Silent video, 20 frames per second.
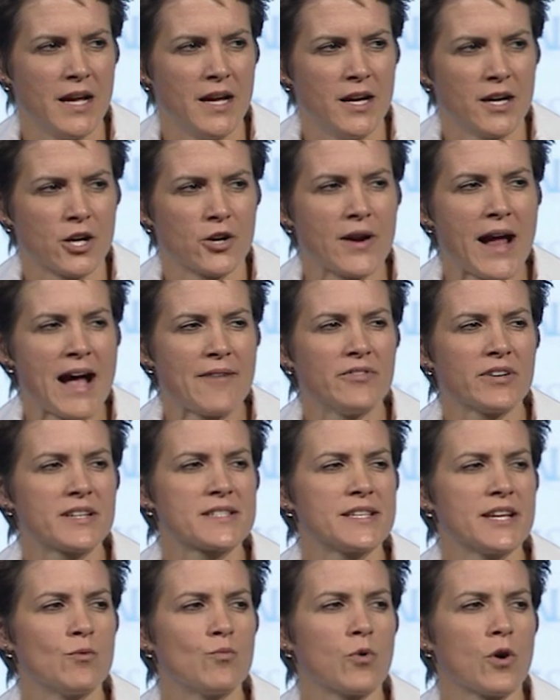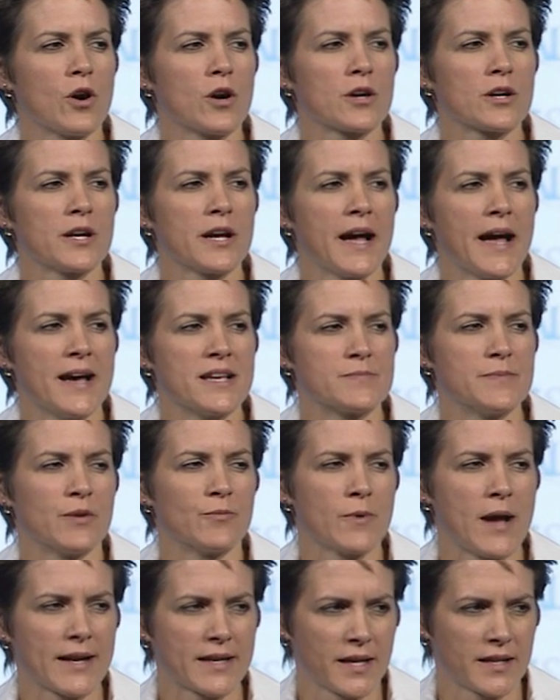Her advocacy work has been
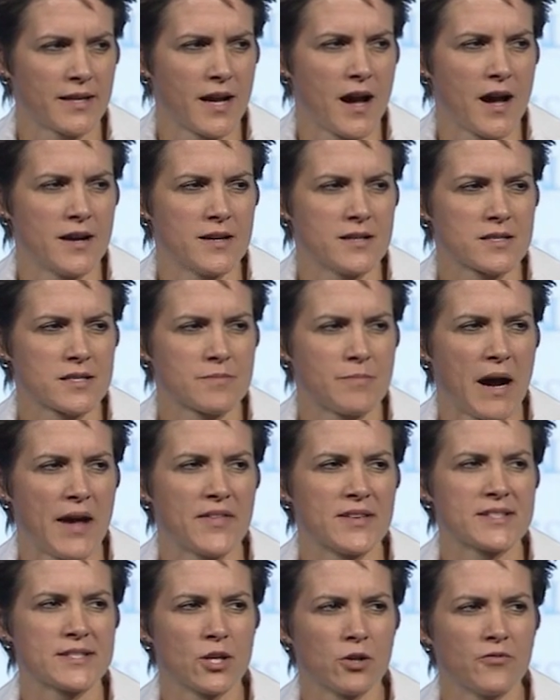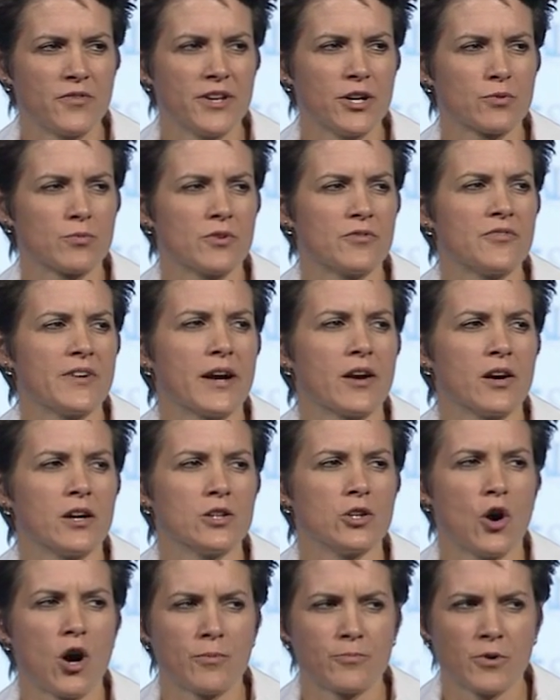recognized by the Sylvia Rivera
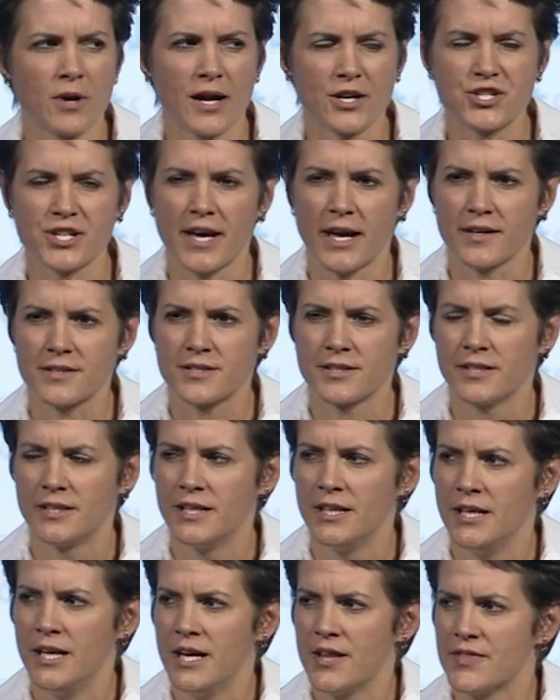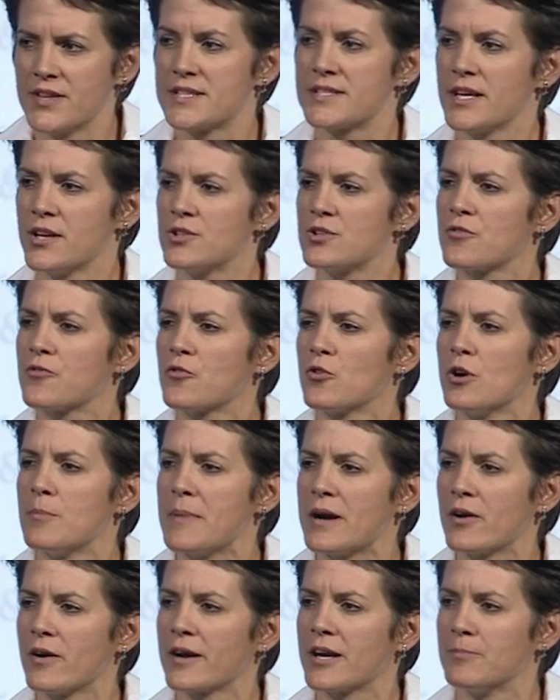Law Project, the Center for
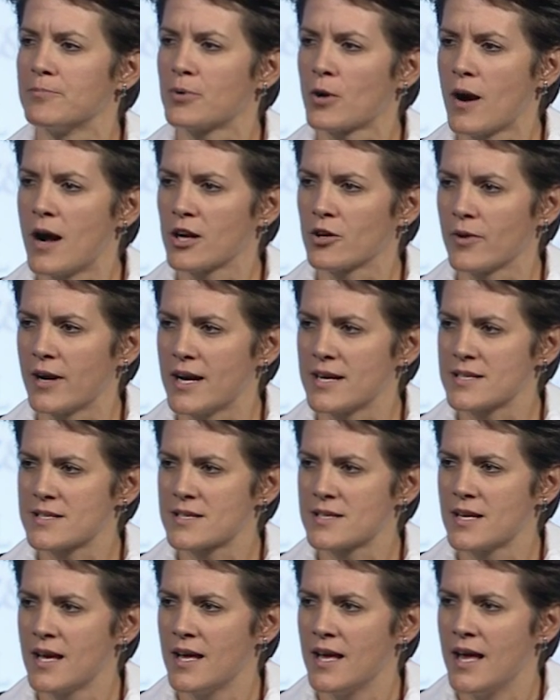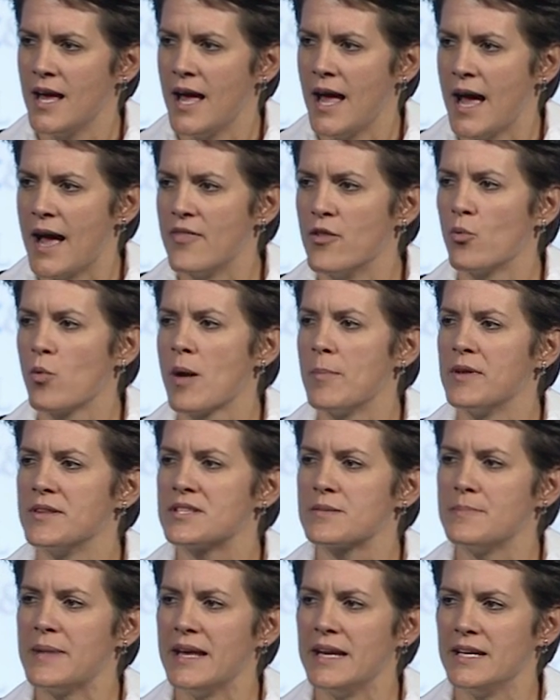American Progress, and the
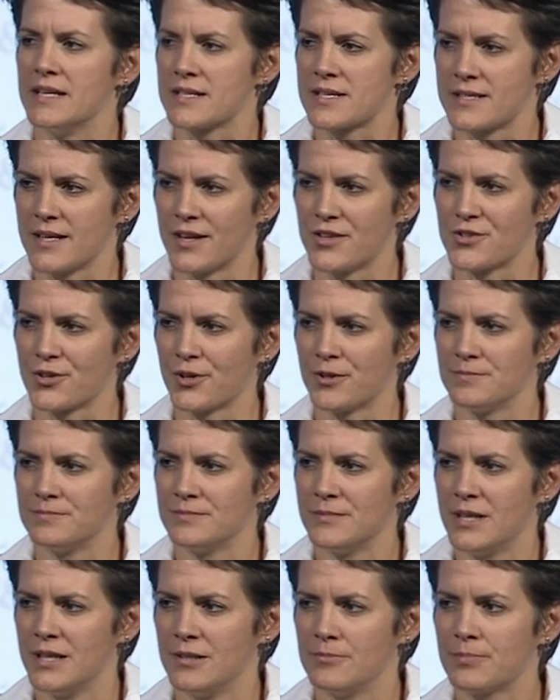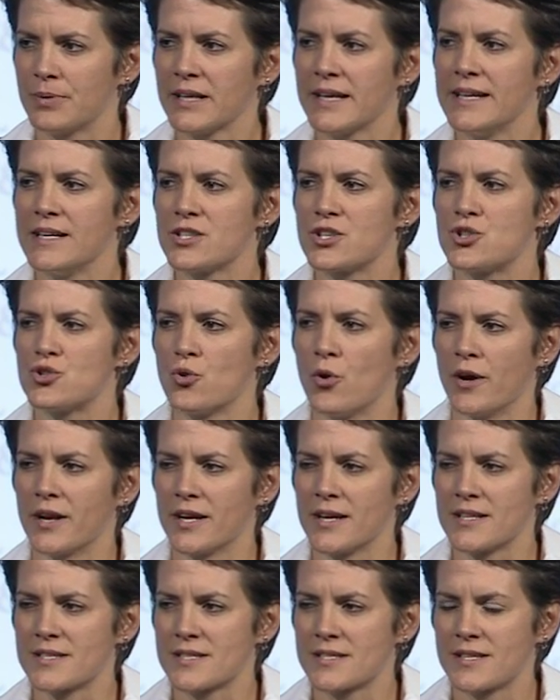Women's Media Center. Please join
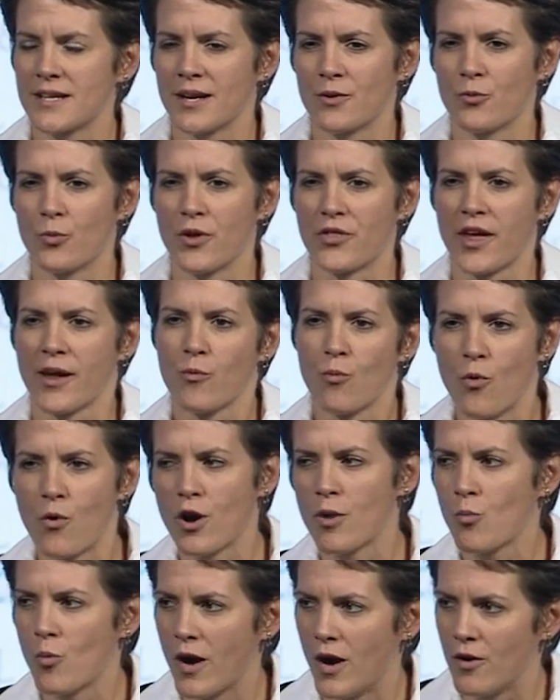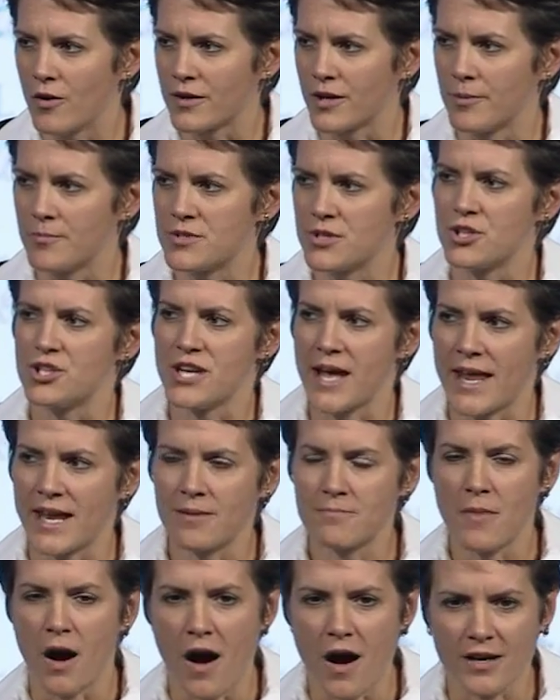us with a warm welcome to
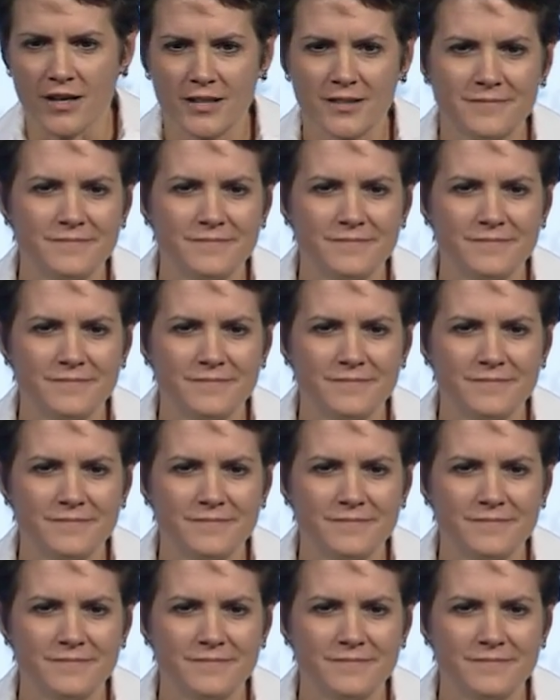Janet Mock.